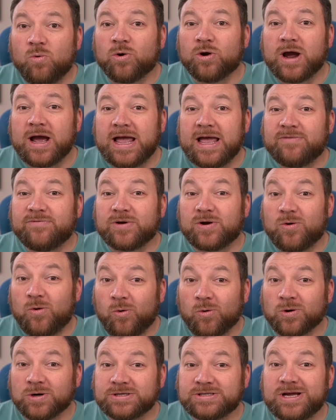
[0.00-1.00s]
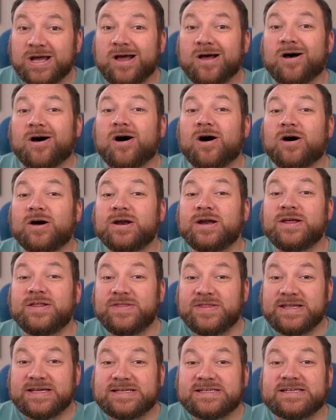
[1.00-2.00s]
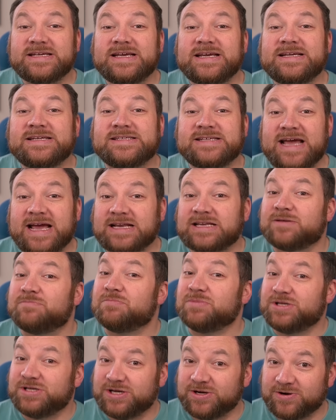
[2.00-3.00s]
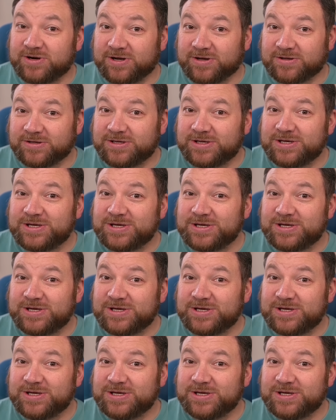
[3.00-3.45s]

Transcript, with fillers: where I have a course on this exact material.